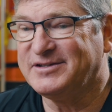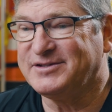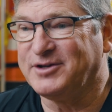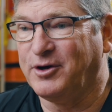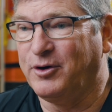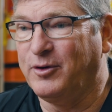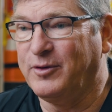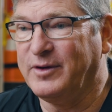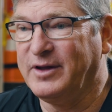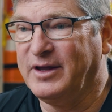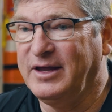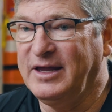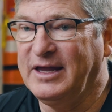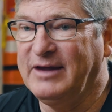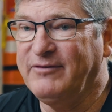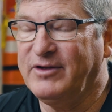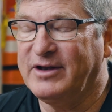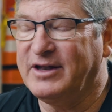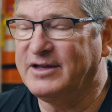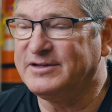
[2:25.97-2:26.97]
So
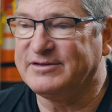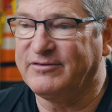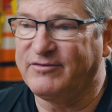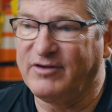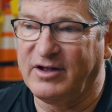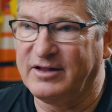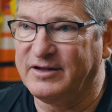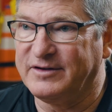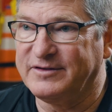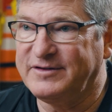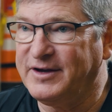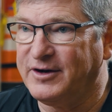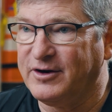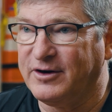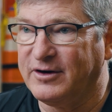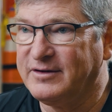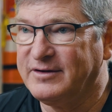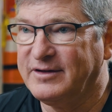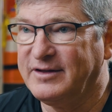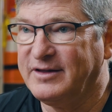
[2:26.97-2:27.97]
even as a
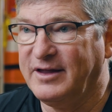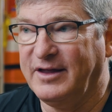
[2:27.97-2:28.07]
volunteer,